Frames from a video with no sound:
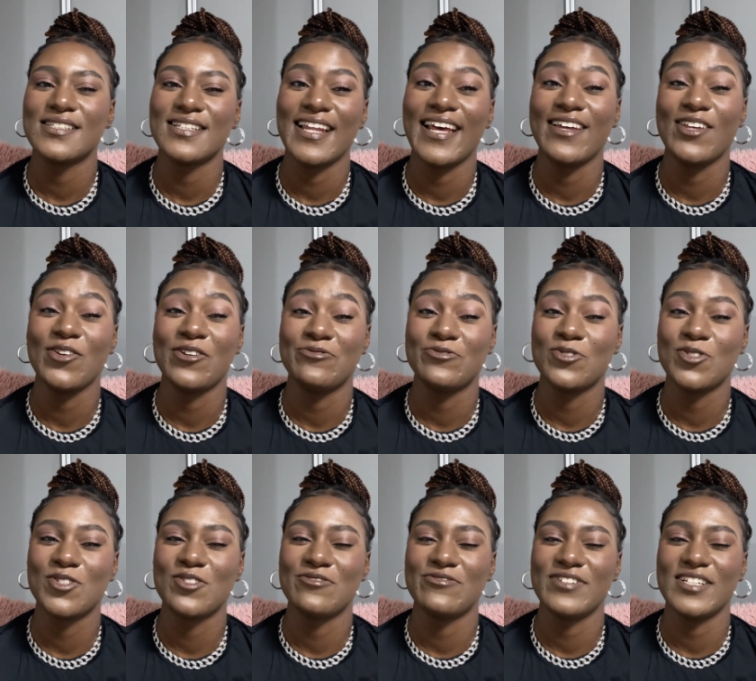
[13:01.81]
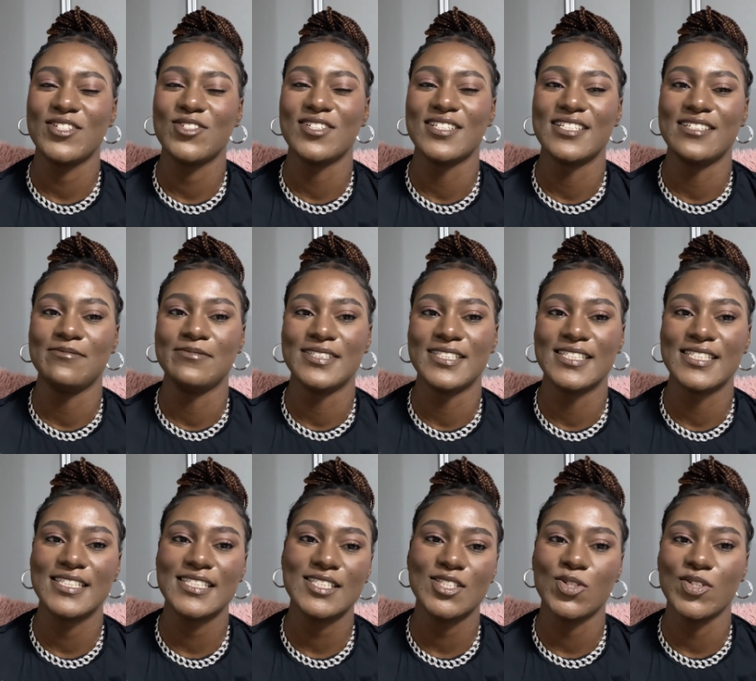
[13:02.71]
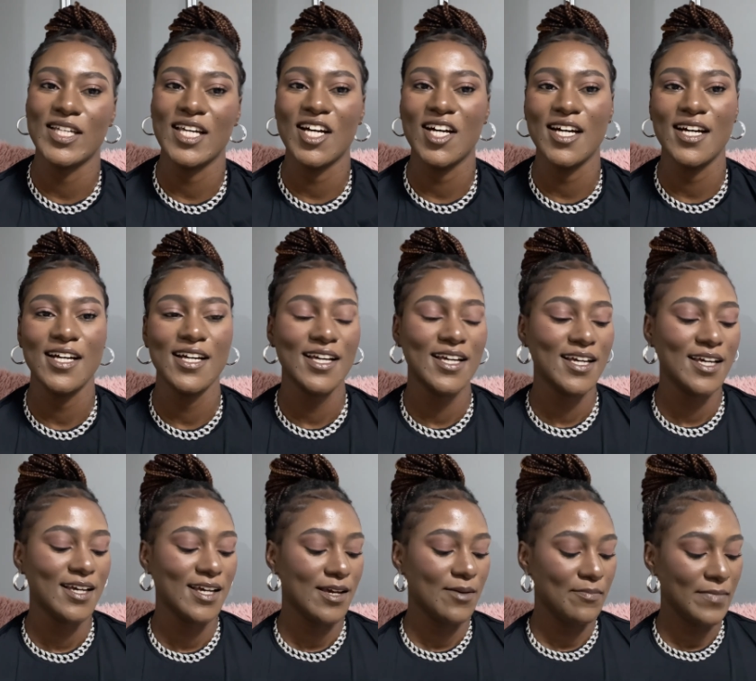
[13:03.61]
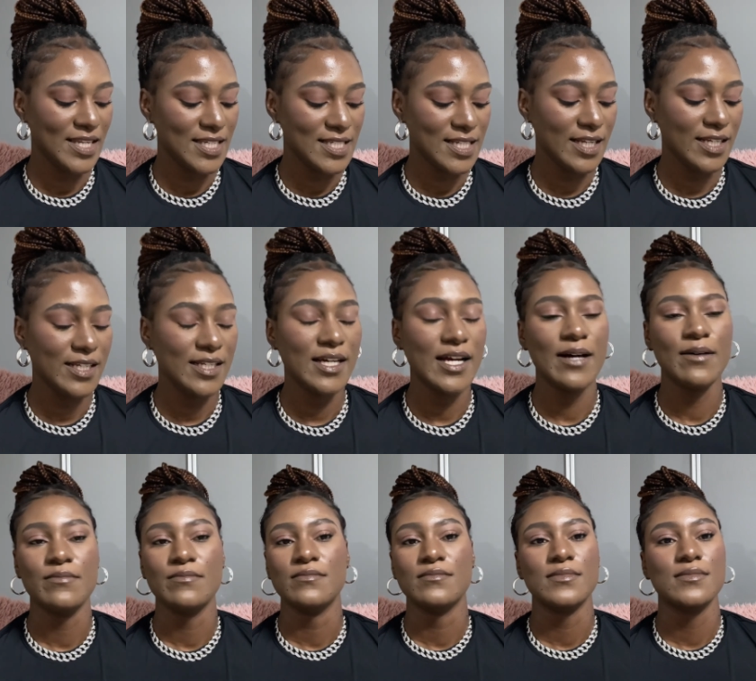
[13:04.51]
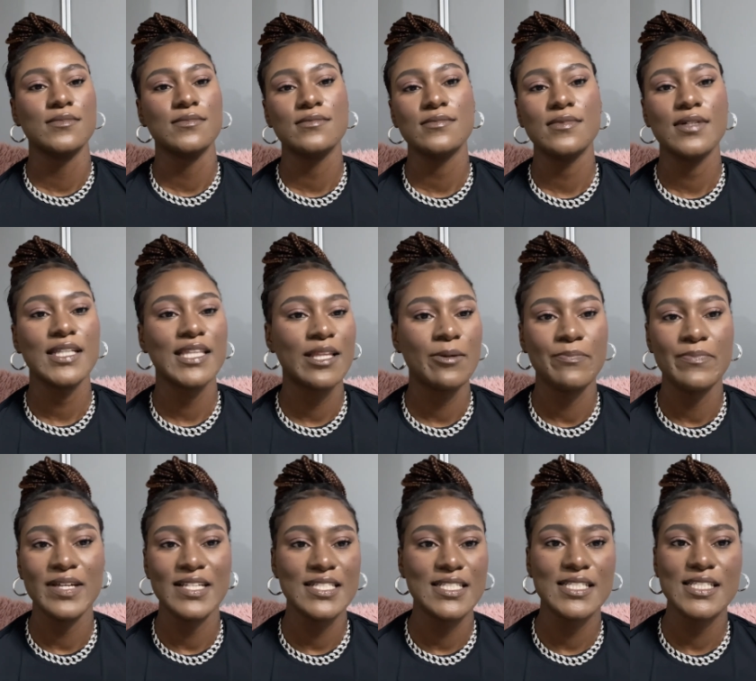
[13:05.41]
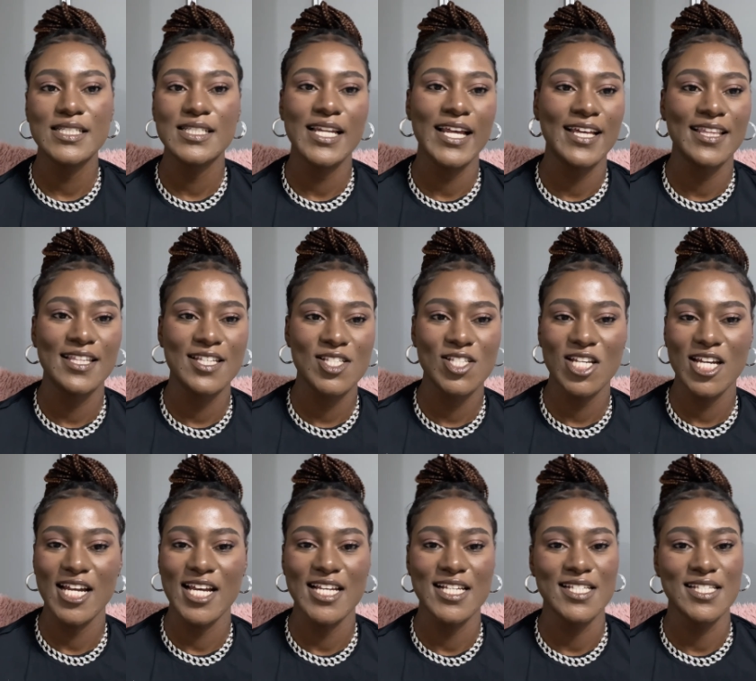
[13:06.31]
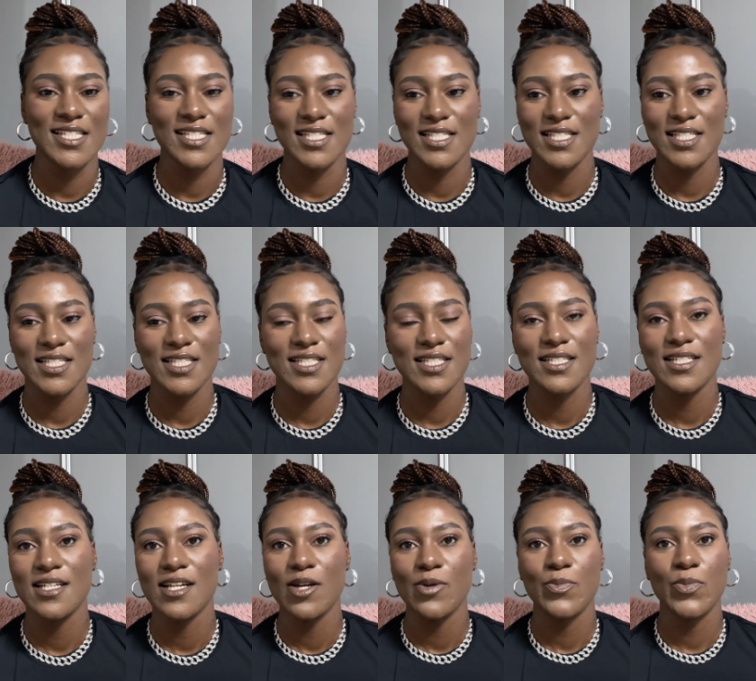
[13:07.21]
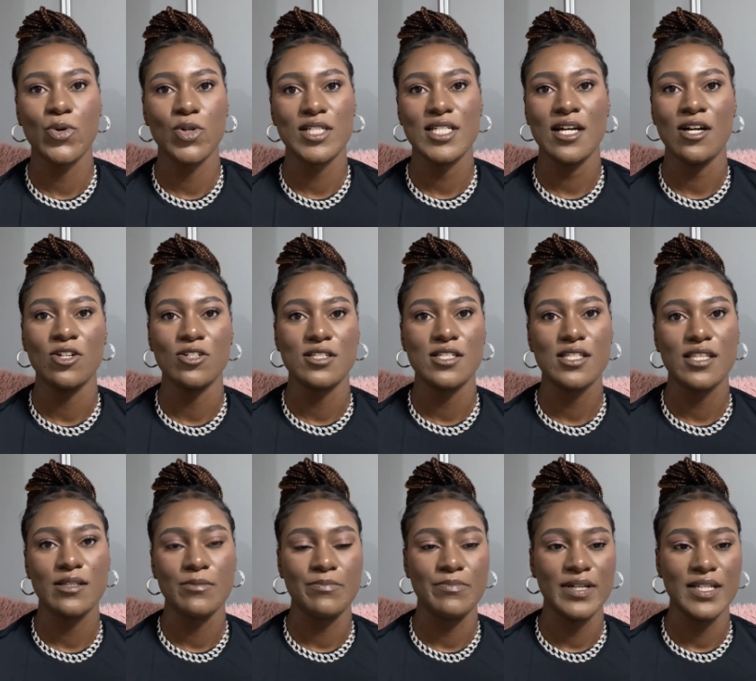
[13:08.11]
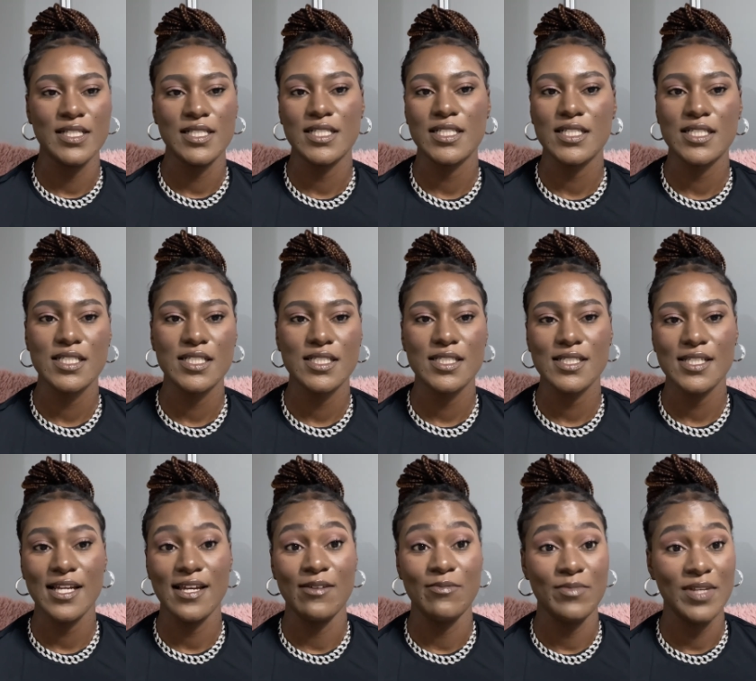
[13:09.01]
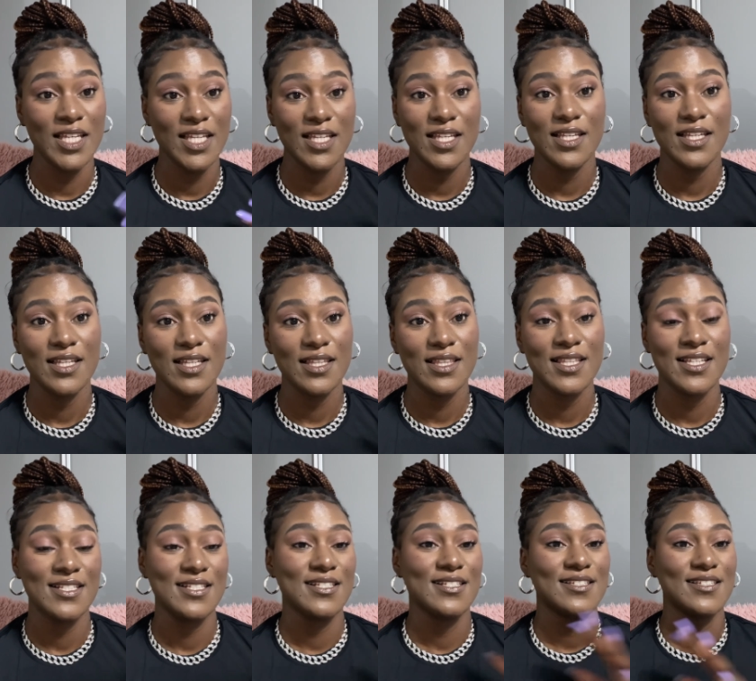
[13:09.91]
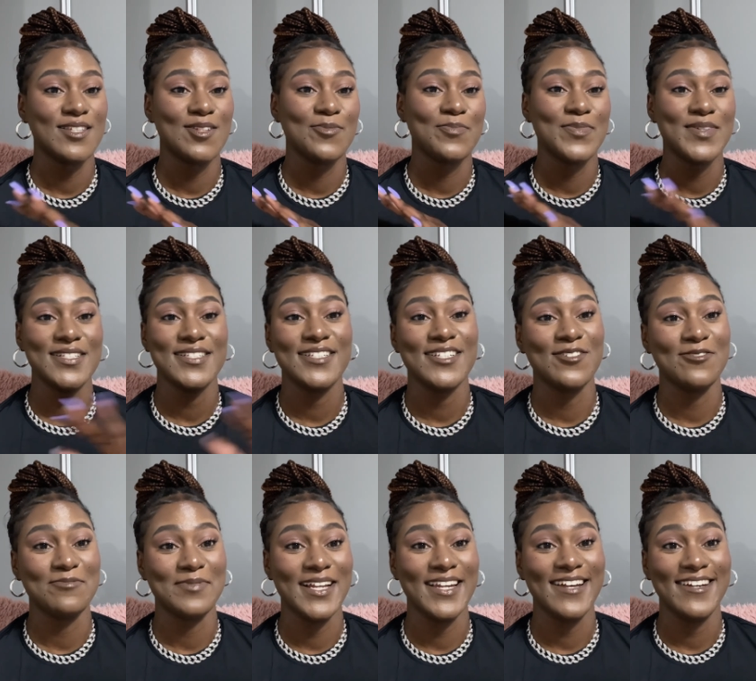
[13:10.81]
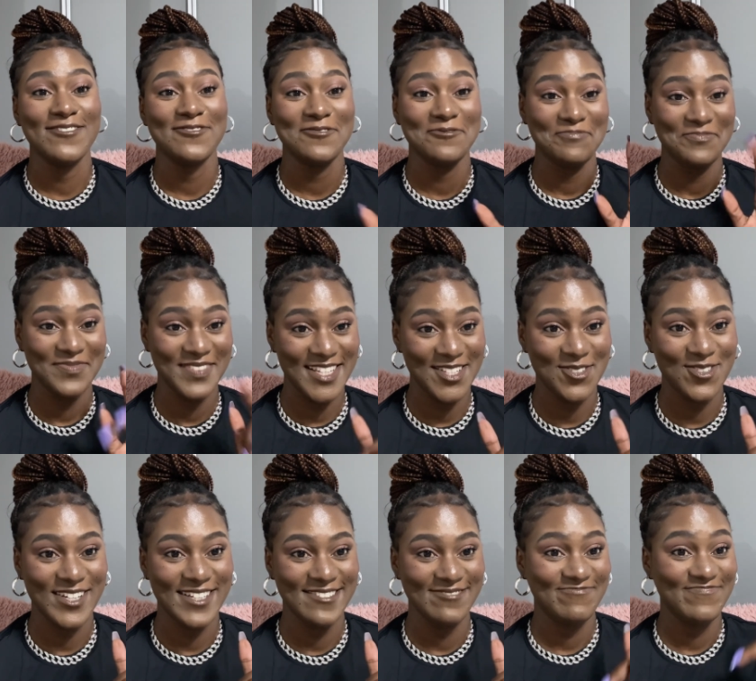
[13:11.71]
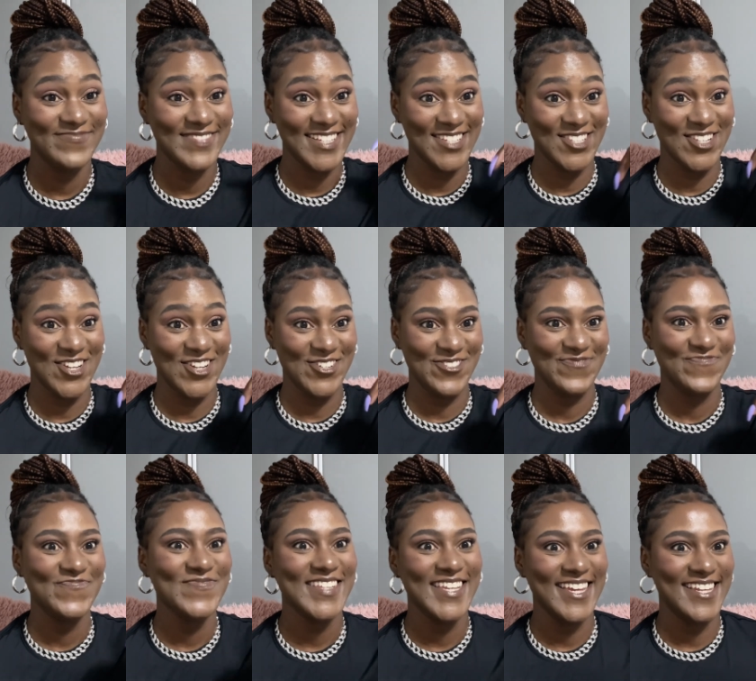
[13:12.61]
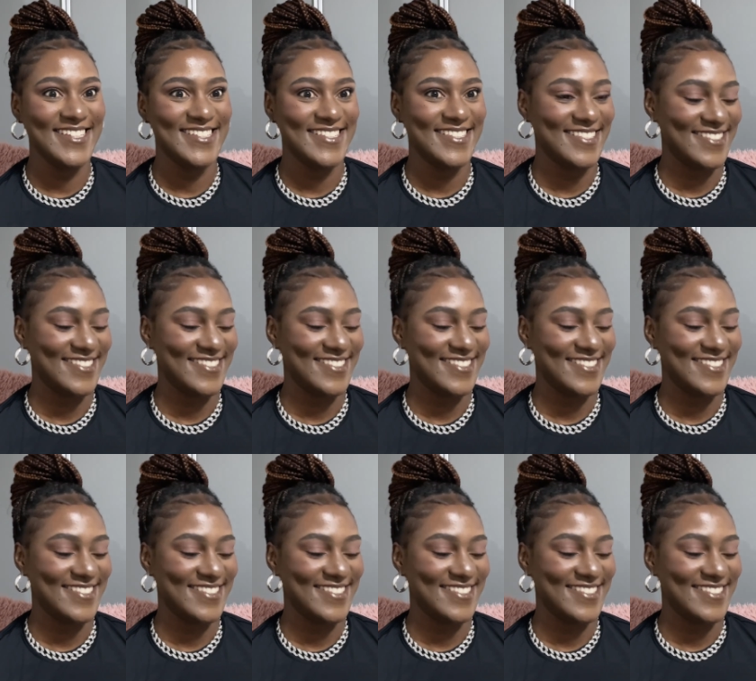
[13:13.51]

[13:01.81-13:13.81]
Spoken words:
Like, you're forced to face your demons. So yeah, mentally, the best. Like, this year has brought out the best in me. This is the best year of my life. This year, yes.